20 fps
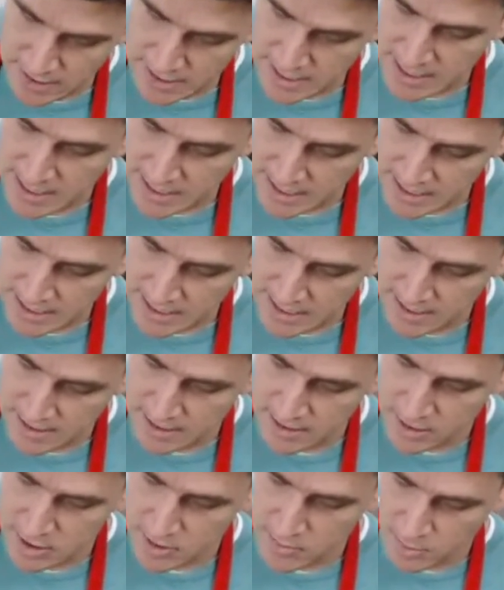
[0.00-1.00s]
acidity in
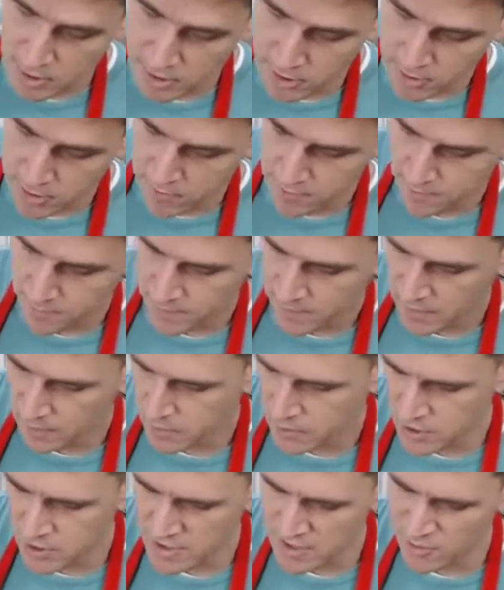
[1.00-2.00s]
the tomato,
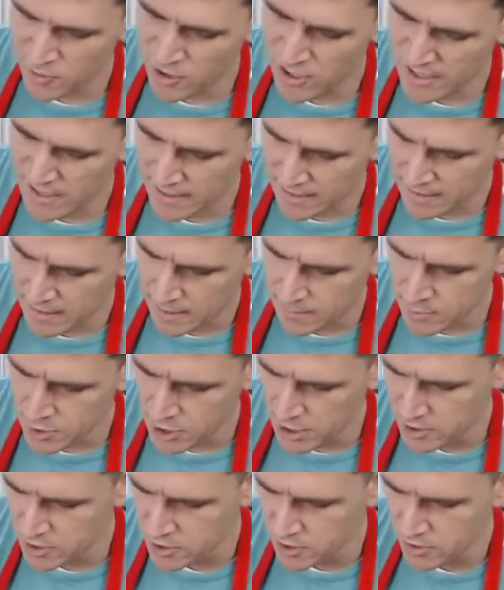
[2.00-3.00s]
which isn't really a game
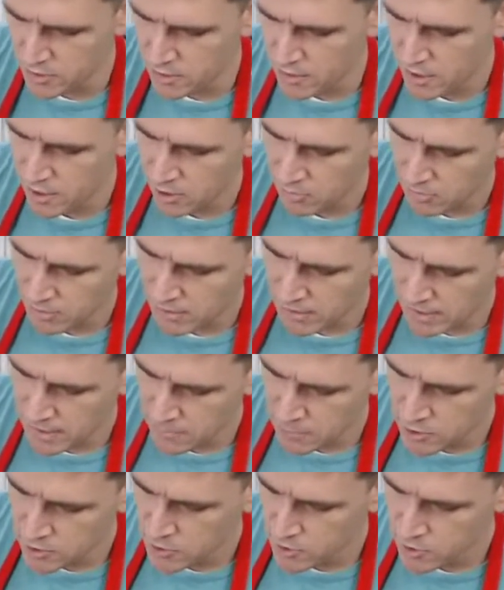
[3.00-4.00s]
changer. But the
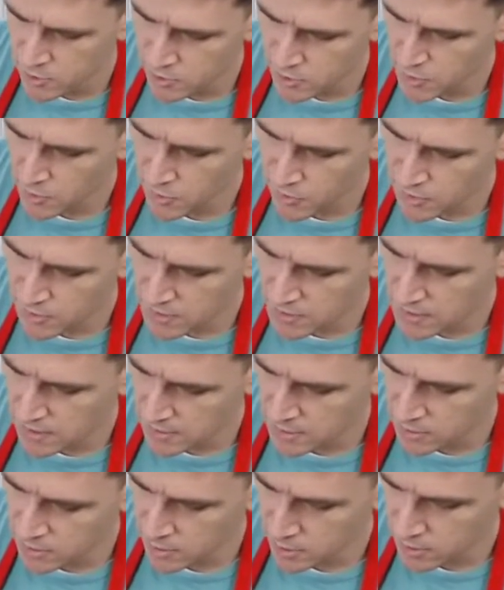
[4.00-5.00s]
lemon juice also thins out
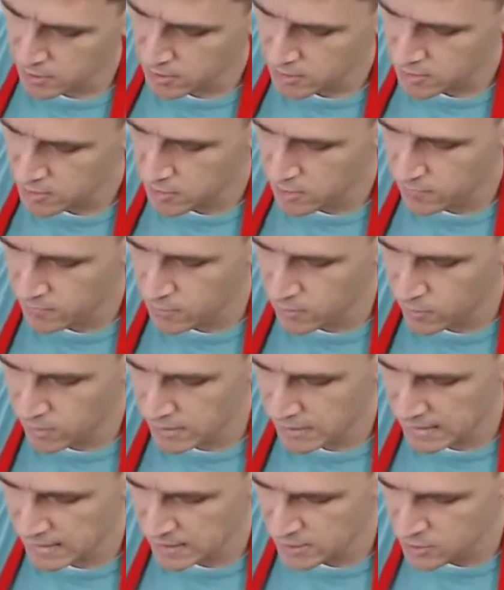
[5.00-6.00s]
the yogurt. So if you
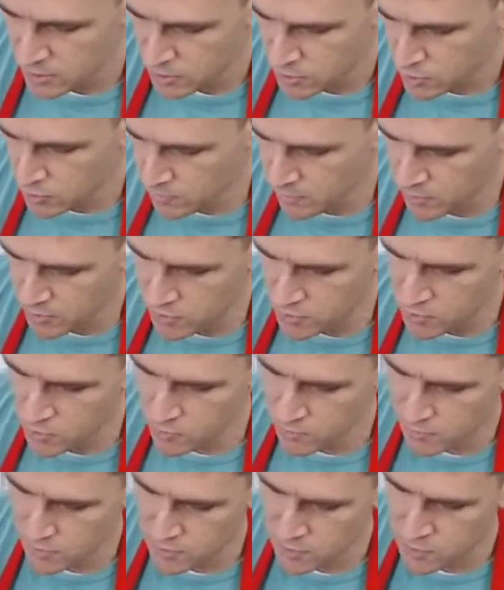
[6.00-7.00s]
want like super,
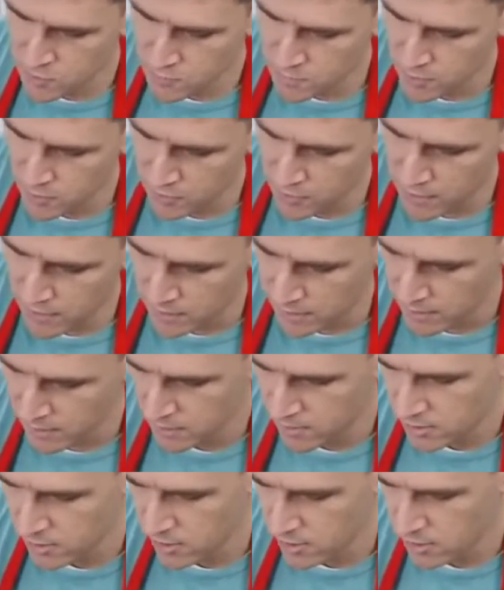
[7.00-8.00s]
super, super thick,
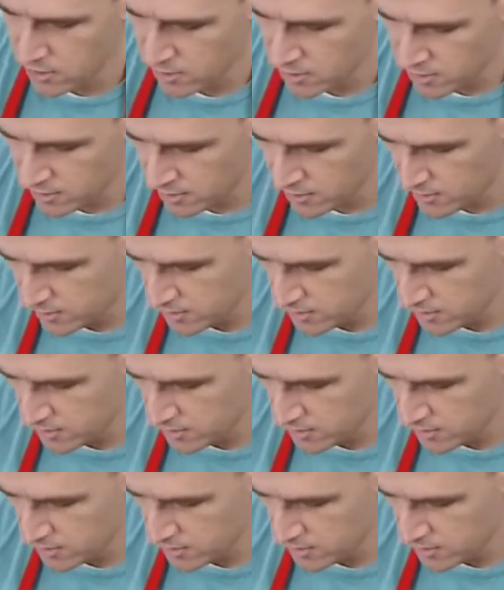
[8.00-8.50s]
look at